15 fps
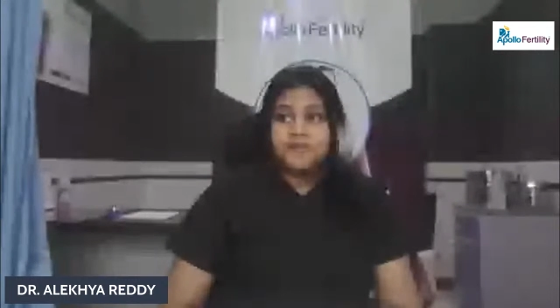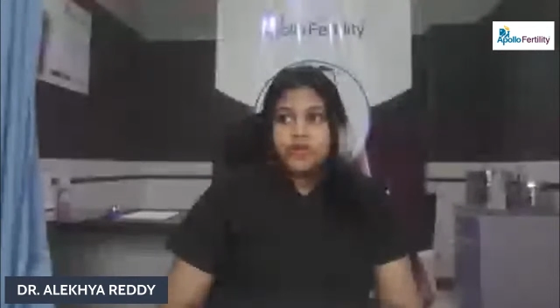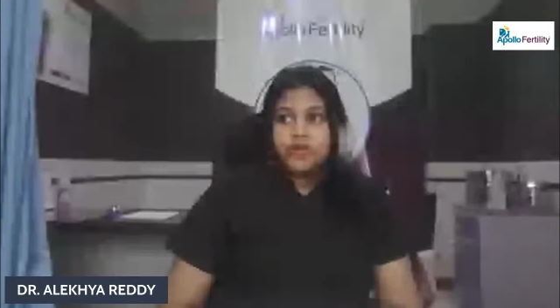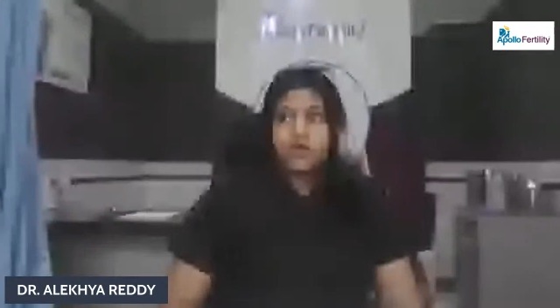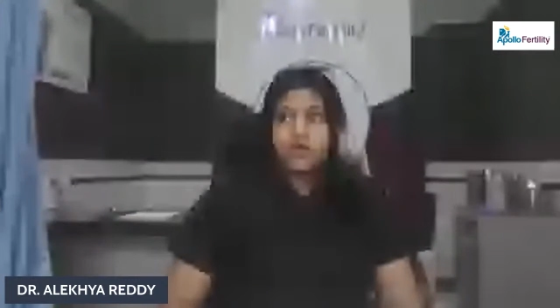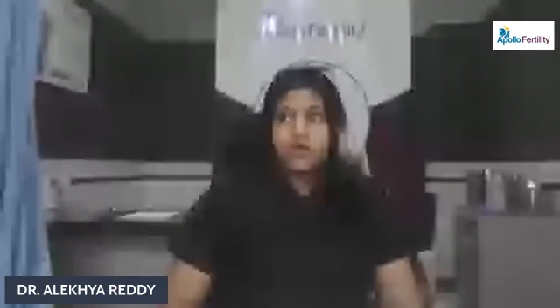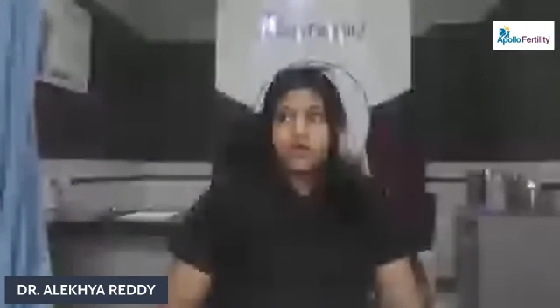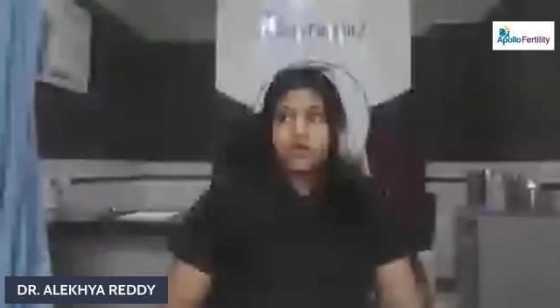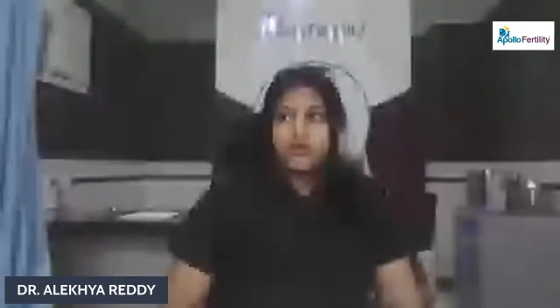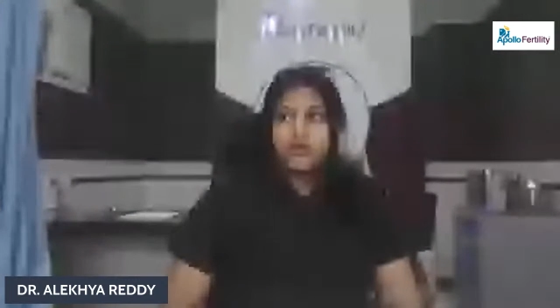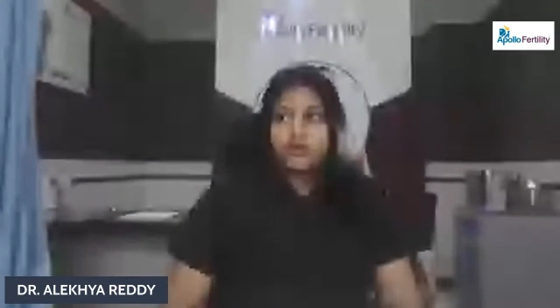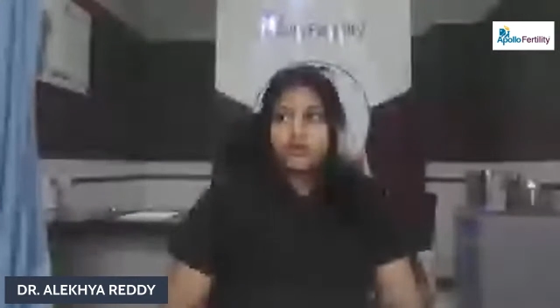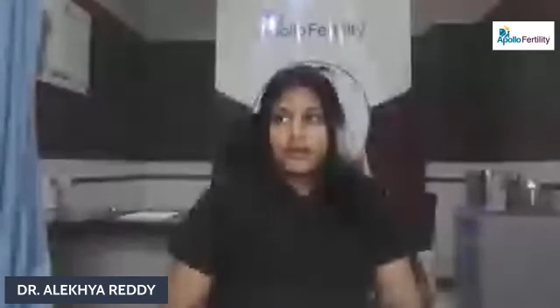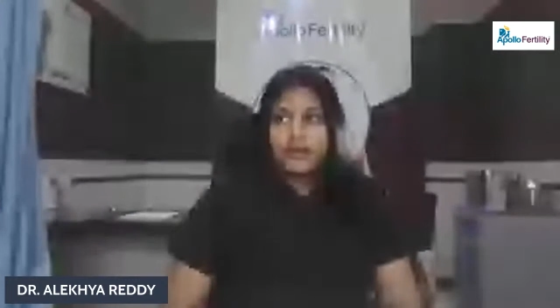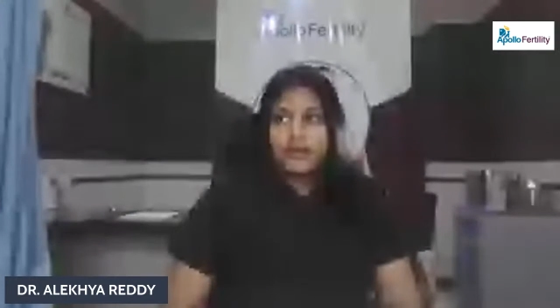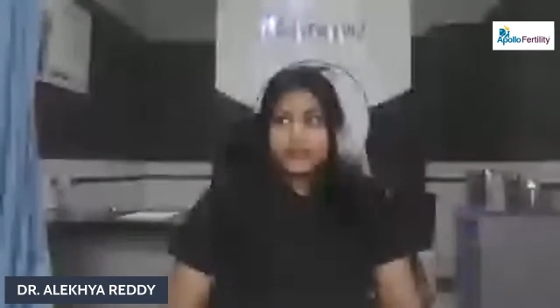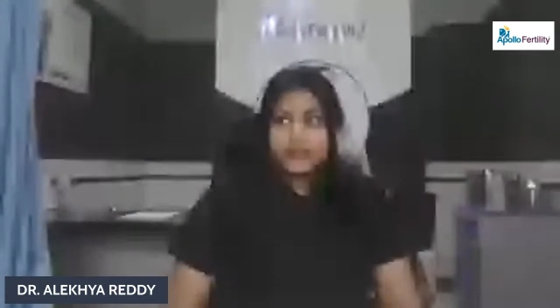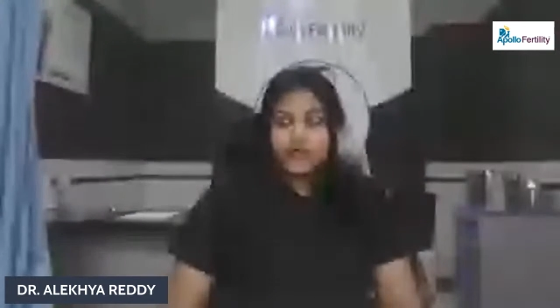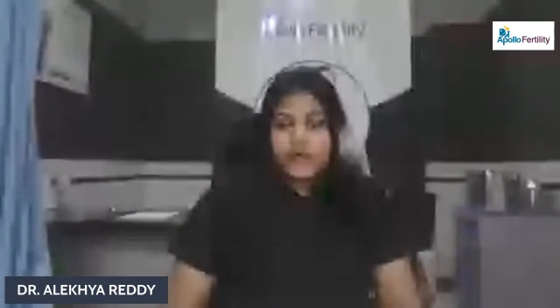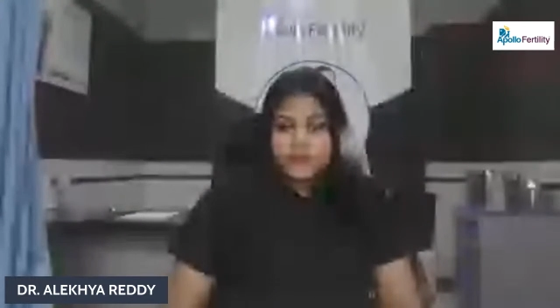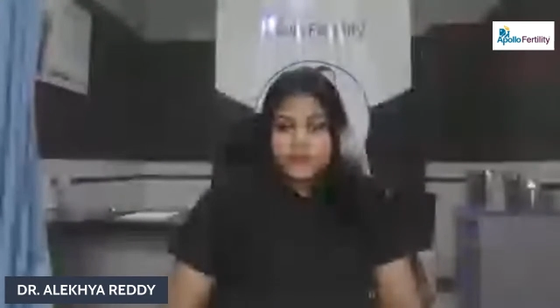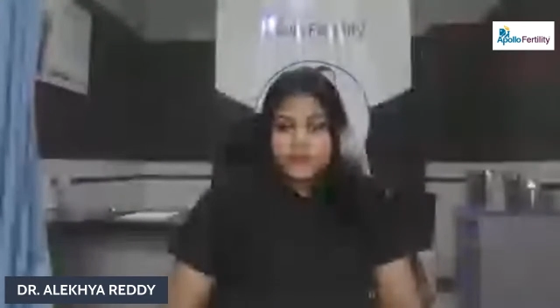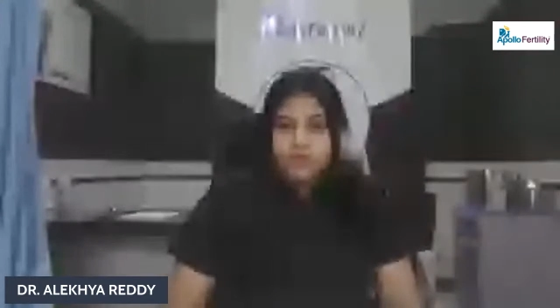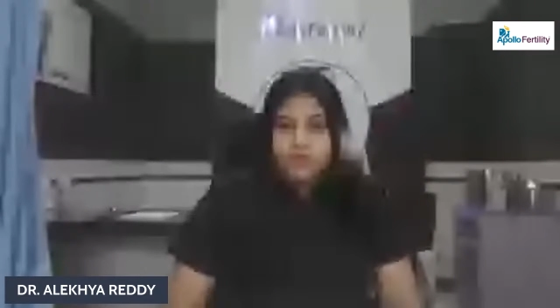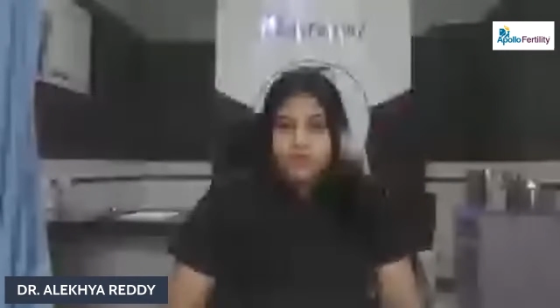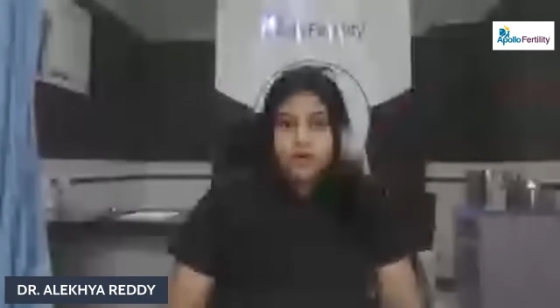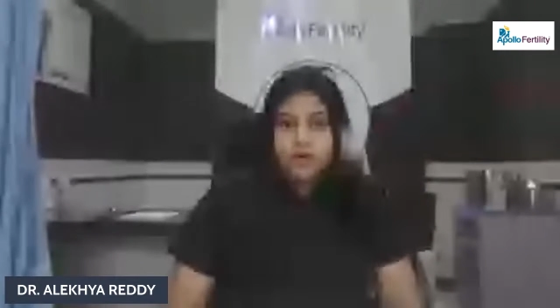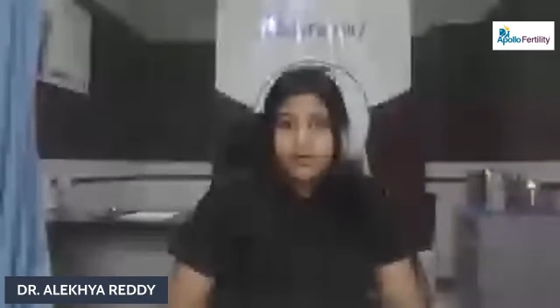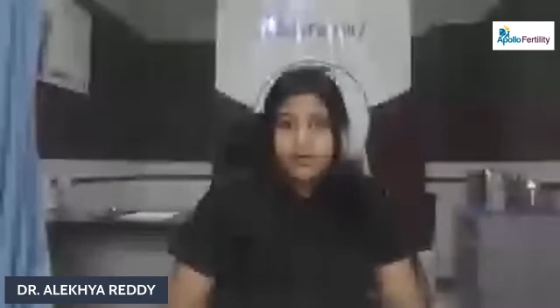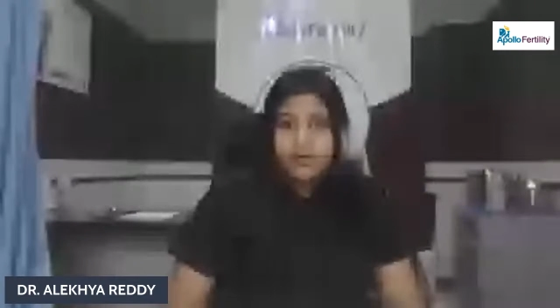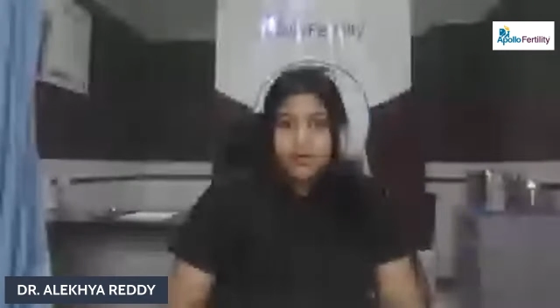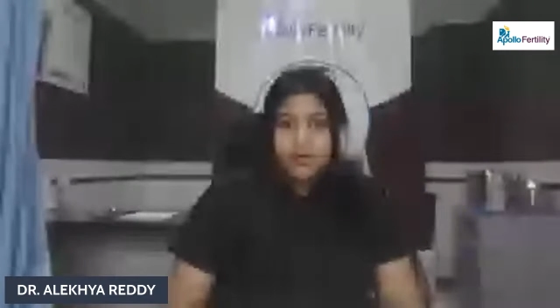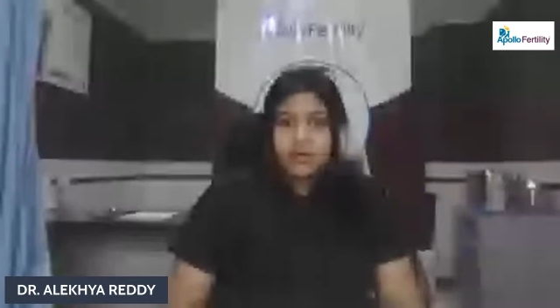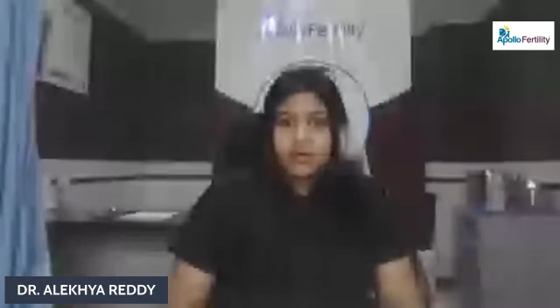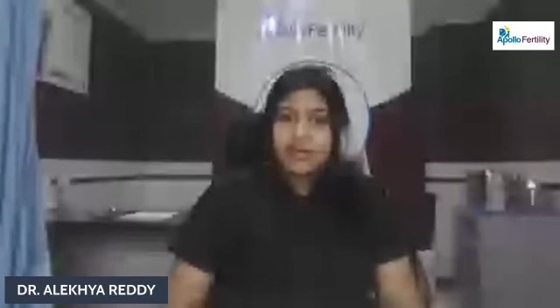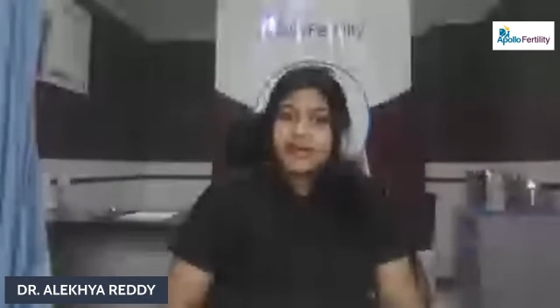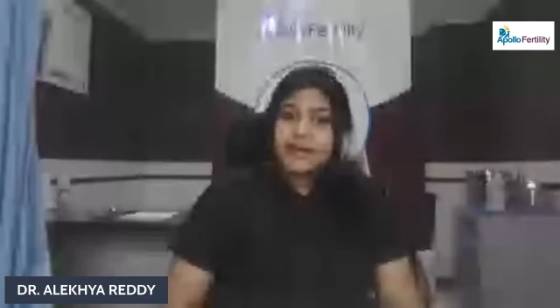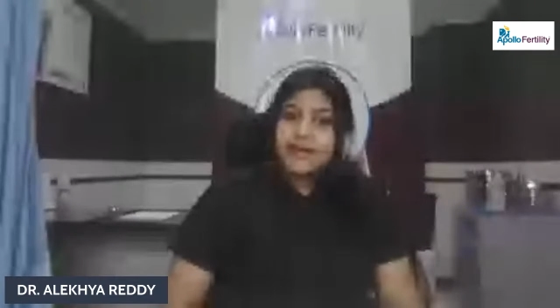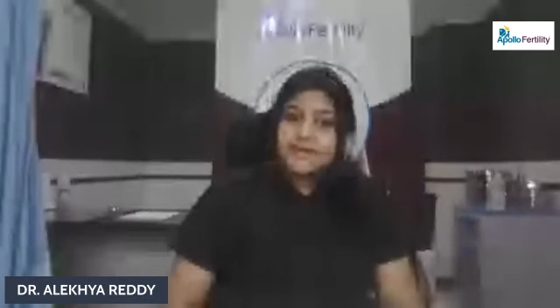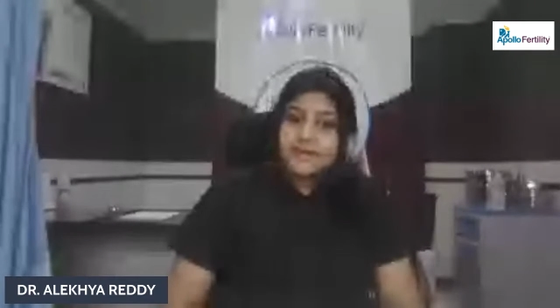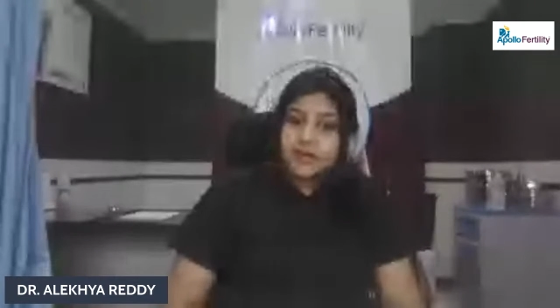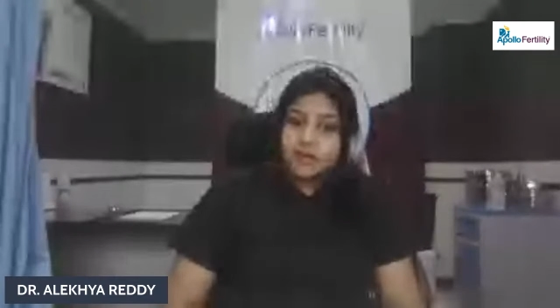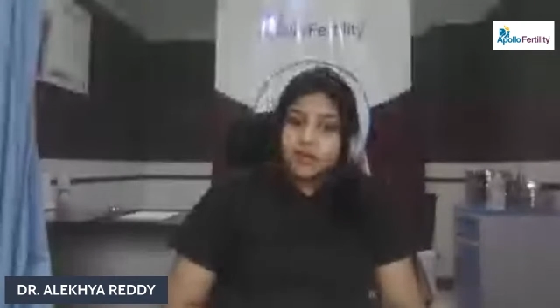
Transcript: PCOD also many of times they don't realize earlier.